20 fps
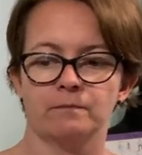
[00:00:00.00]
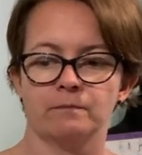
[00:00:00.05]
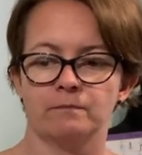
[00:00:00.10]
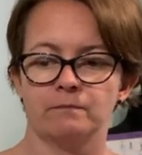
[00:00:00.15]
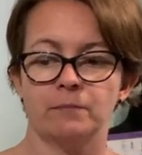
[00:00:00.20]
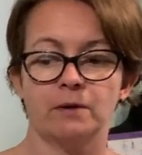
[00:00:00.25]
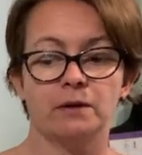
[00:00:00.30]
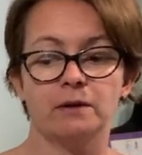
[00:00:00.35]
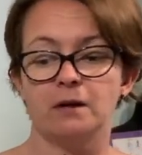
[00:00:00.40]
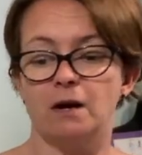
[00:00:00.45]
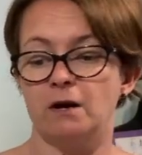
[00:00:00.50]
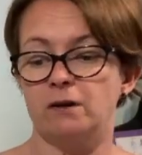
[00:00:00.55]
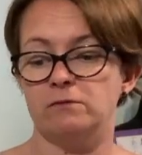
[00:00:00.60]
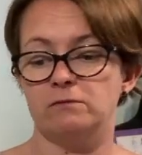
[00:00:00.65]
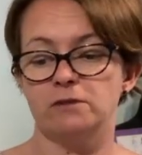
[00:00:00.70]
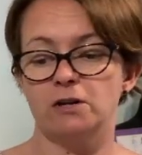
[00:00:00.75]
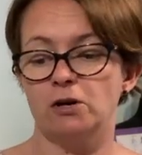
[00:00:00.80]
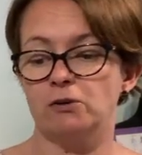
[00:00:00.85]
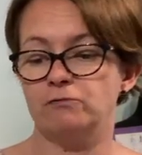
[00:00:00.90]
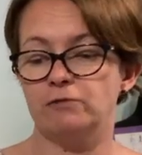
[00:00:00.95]
but no,
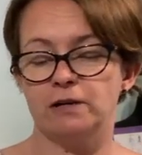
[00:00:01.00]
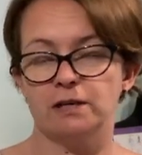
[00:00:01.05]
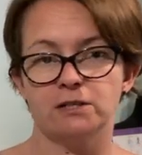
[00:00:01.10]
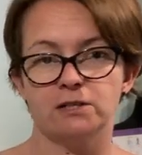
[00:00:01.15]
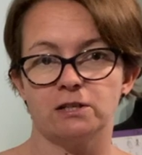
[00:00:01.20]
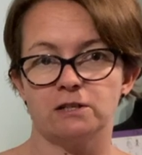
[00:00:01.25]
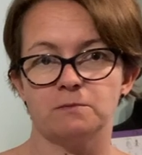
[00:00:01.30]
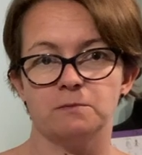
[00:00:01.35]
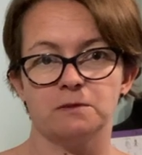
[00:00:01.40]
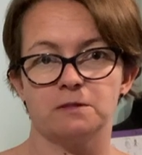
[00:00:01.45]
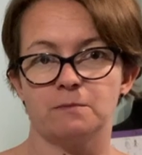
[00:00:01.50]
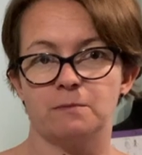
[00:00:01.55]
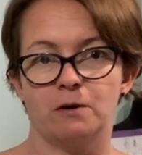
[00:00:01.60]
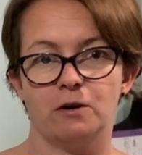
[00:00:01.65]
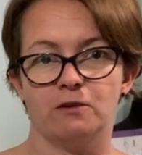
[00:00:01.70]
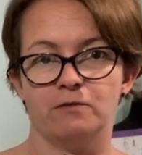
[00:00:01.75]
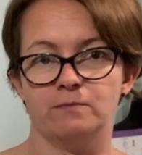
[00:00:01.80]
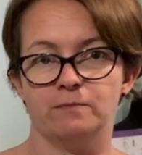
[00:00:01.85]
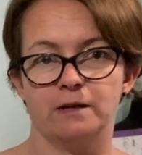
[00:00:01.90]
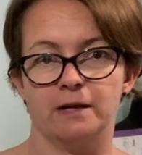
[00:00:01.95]
no real adjustments
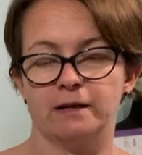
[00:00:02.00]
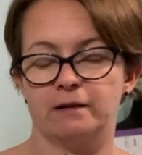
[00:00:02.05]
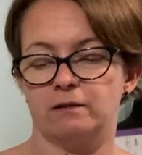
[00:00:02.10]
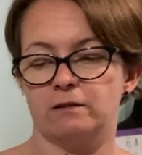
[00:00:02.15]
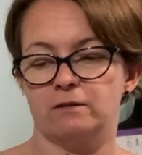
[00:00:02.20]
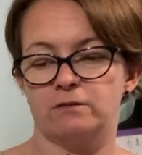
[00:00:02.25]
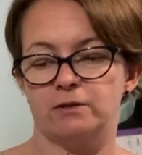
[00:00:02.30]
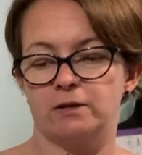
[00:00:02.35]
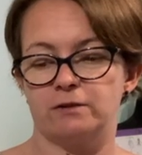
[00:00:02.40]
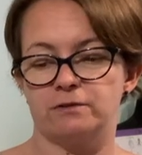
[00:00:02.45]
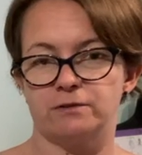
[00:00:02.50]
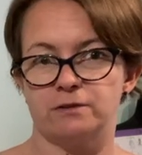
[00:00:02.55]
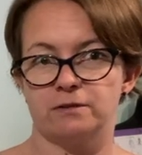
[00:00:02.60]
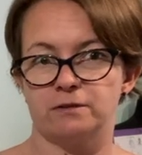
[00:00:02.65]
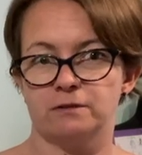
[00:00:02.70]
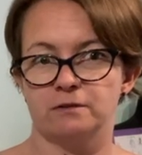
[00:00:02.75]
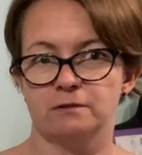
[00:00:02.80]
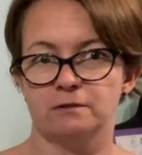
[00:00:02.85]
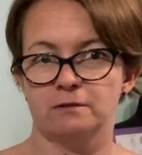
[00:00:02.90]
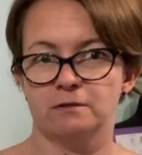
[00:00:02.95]
apart from the length of the trousers
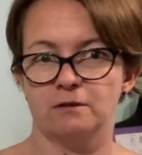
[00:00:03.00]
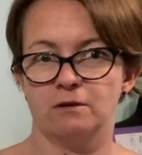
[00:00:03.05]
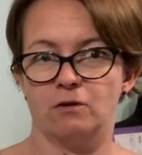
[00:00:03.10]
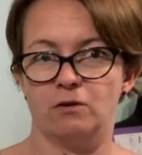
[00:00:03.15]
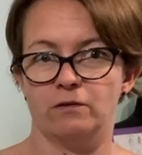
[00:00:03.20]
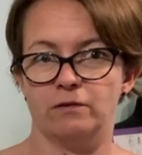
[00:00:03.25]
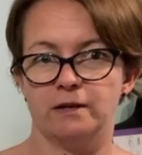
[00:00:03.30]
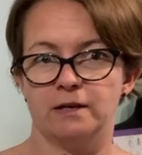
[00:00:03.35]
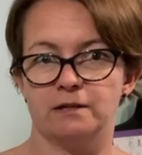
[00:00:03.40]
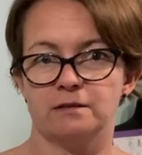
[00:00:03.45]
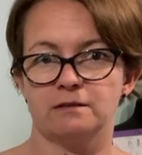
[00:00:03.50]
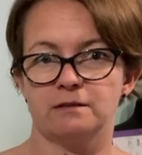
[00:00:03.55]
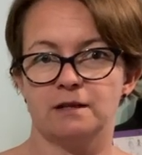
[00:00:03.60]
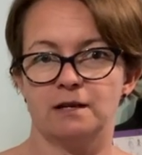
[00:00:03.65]
on this.